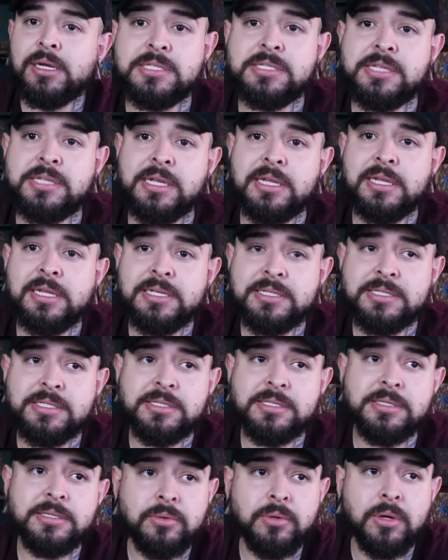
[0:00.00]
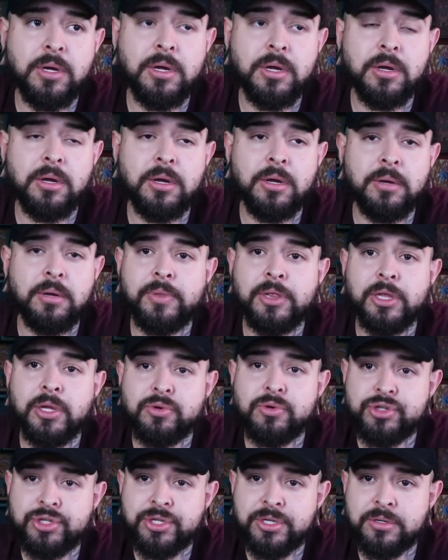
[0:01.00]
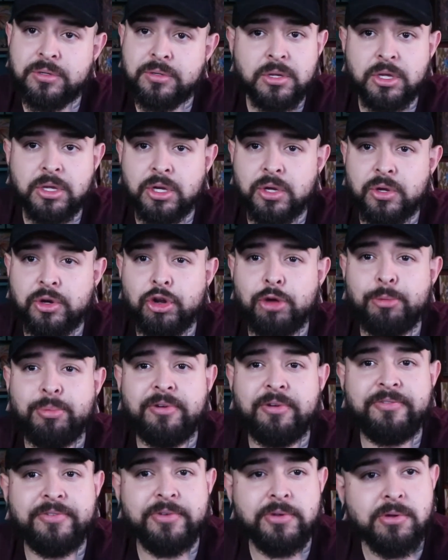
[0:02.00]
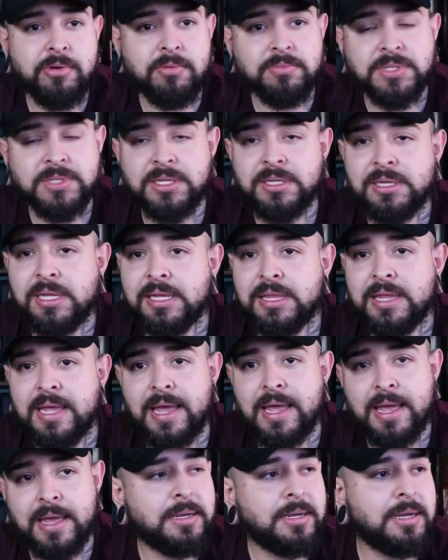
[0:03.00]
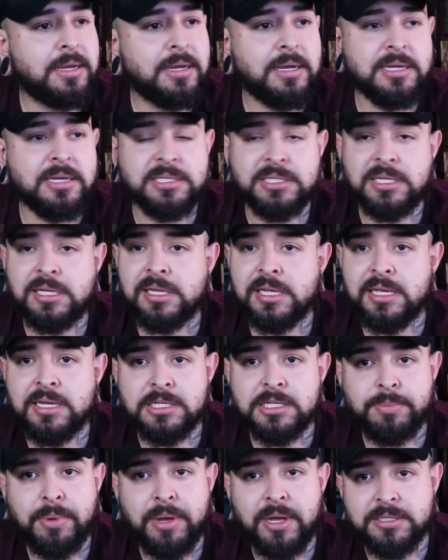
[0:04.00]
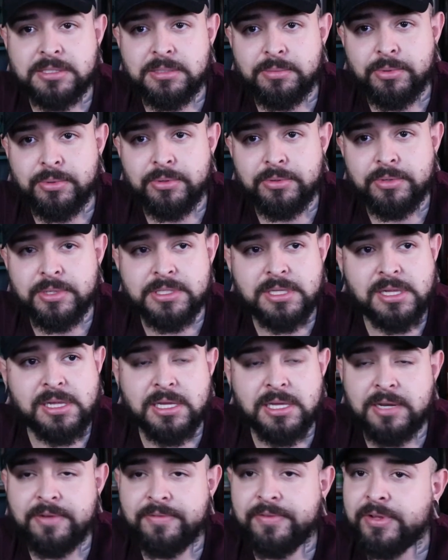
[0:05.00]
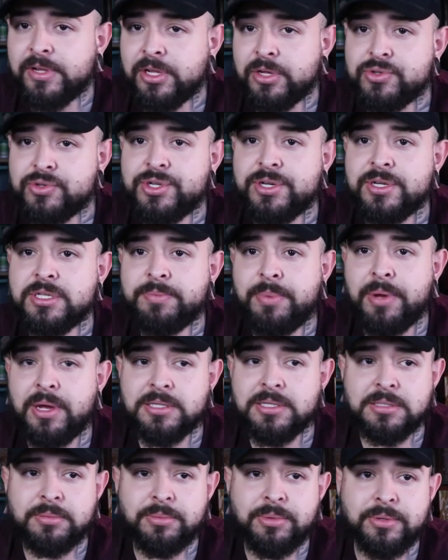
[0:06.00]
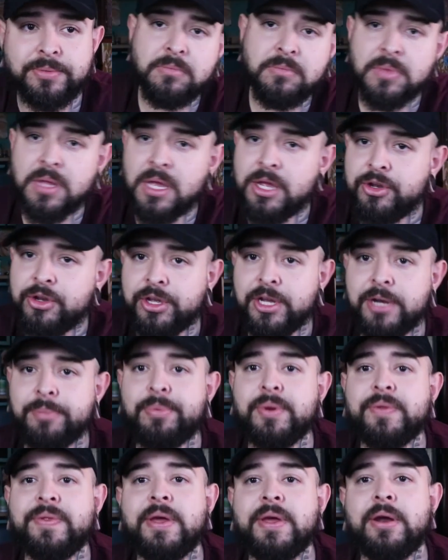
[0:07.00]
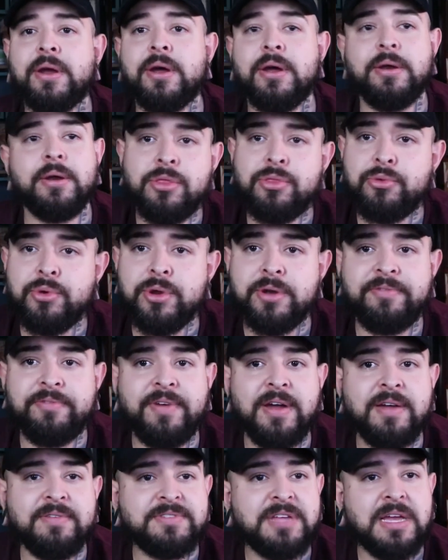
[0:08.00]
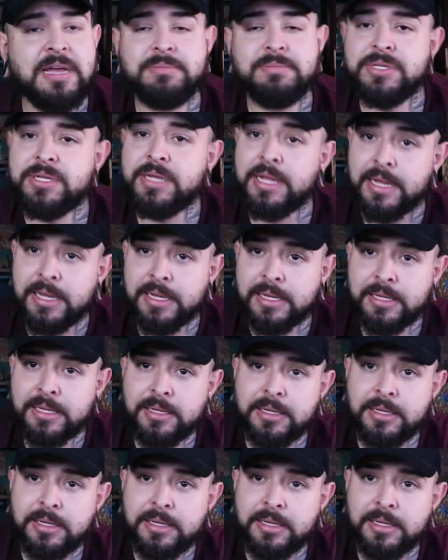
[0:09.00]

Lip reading: scentless lotion, no perfumes, nothing like that, as clean as possible, as clean of a lotion as possible, and you're gonna put that on 3 to 5 times a day.